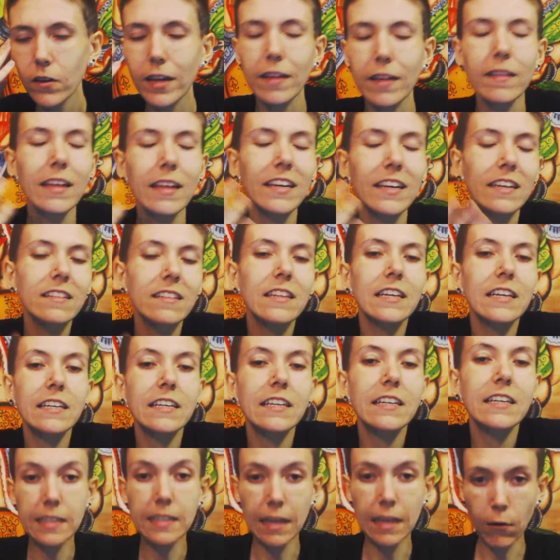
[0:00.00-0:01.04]
okay, like
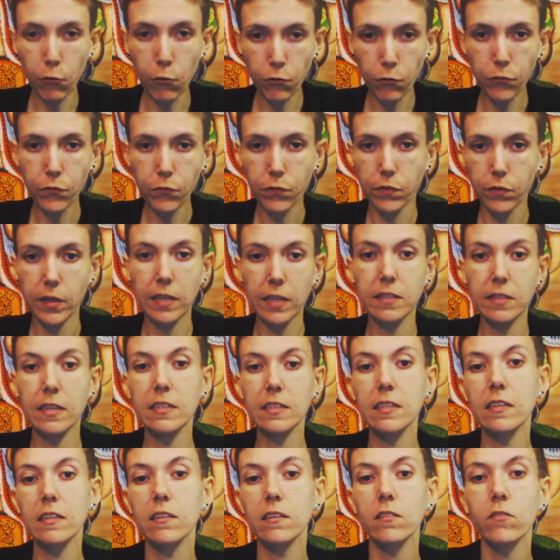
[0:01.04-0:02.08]
a self that
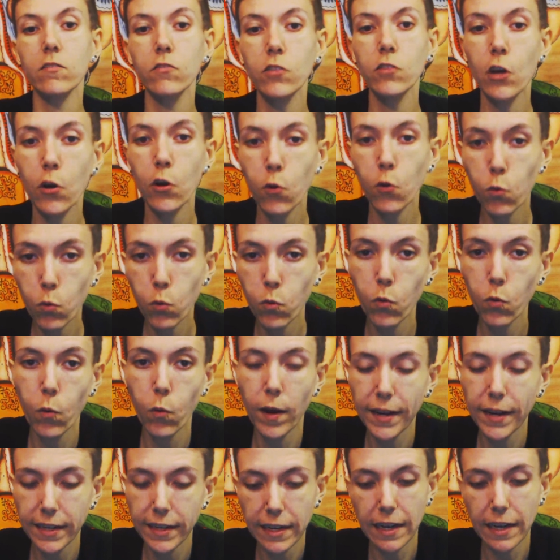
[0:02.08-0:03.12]
doesn't know
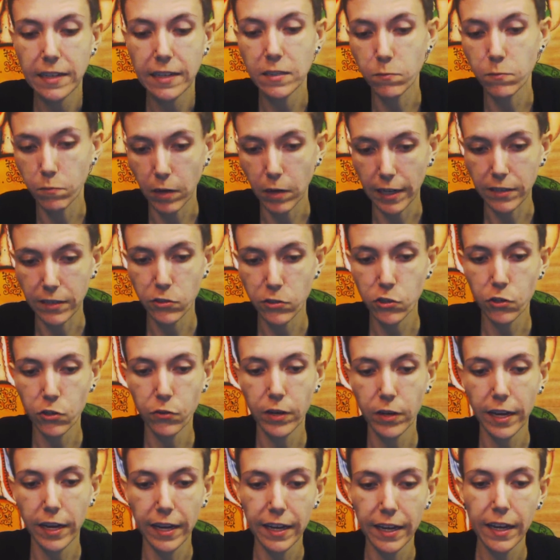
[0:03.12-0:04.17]
quite as much,
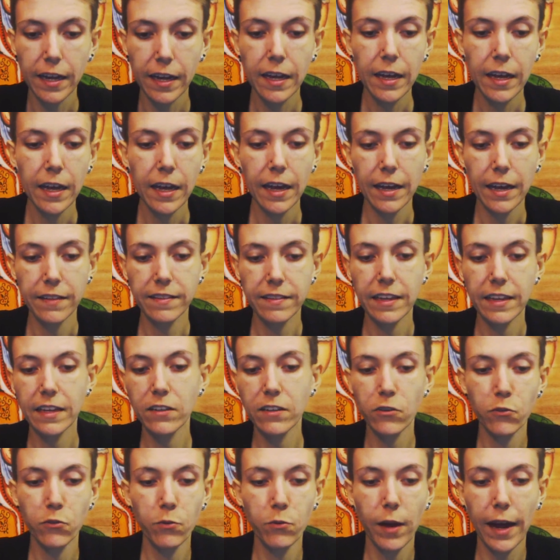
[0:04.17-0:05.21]
okay? And
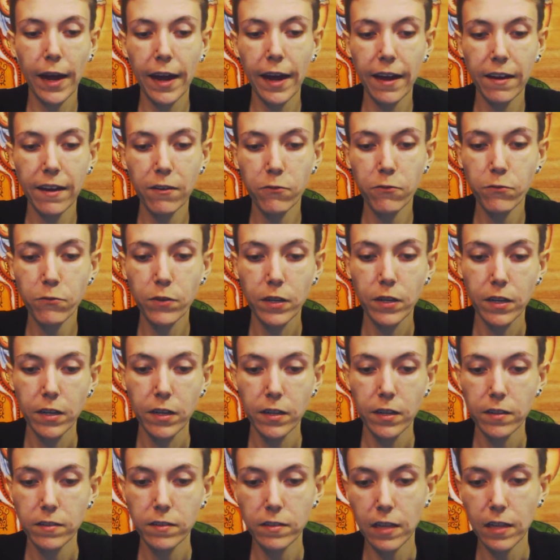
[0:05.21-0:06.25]
then you have
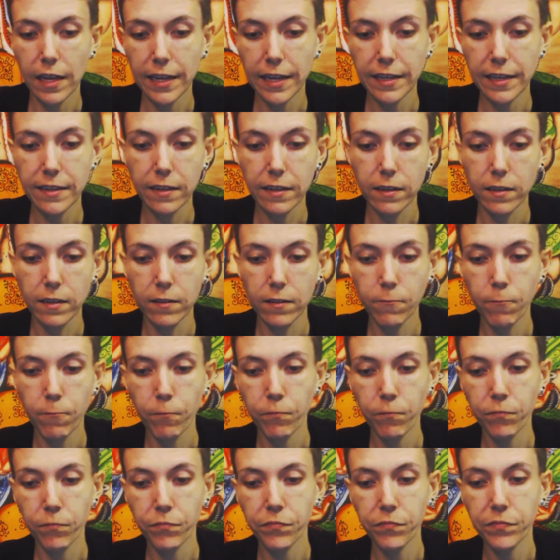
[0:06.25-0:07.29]
like
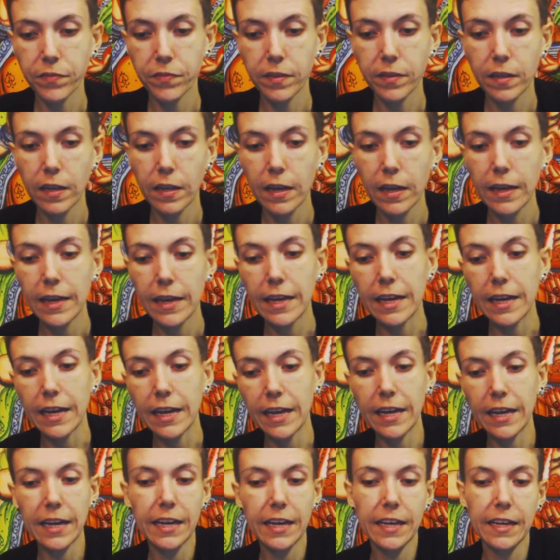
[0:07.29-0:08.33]

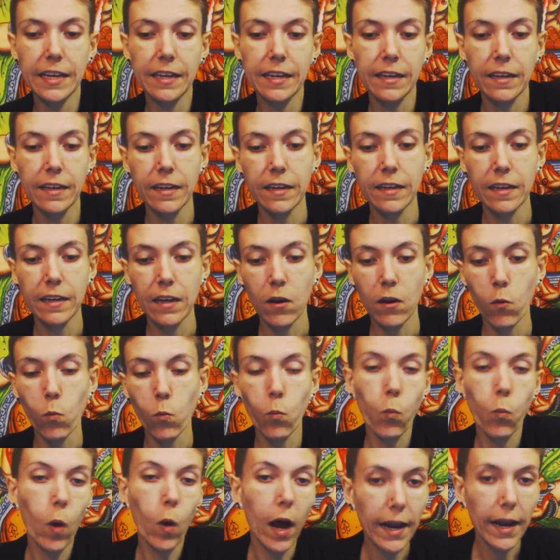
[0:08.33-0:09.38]
a
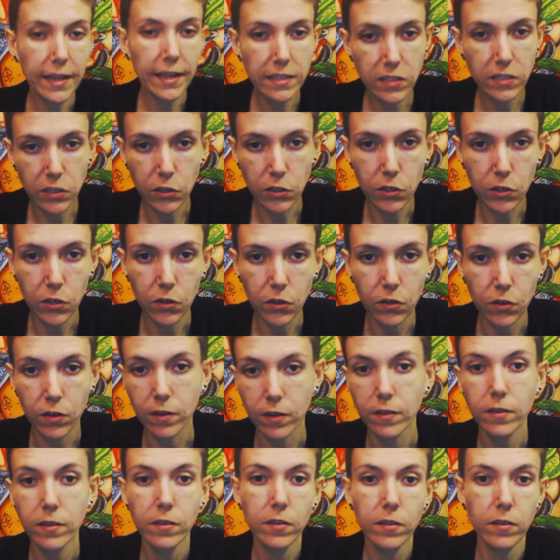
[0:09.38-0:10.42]

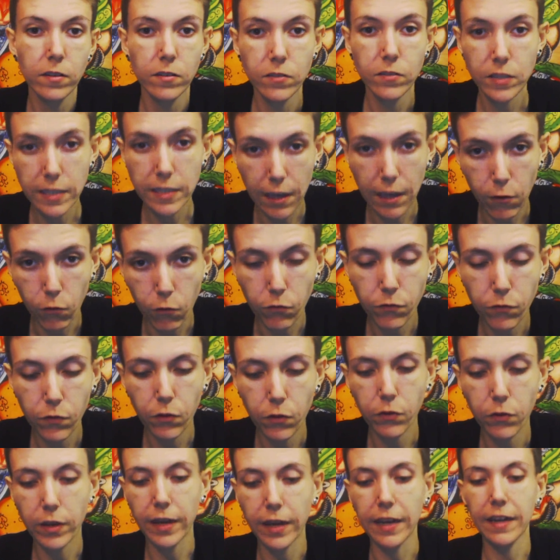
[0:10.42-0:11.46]
wiser self,
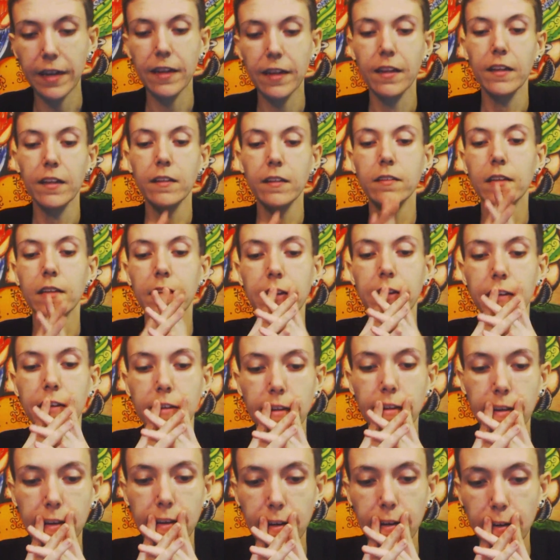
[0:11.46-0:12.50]
okay?
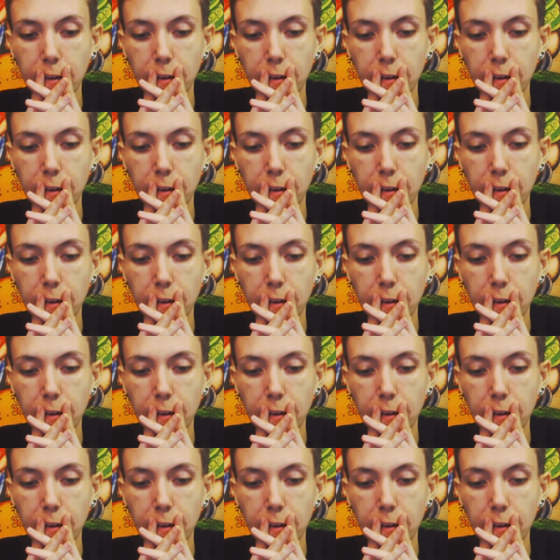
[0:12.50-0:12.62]
Like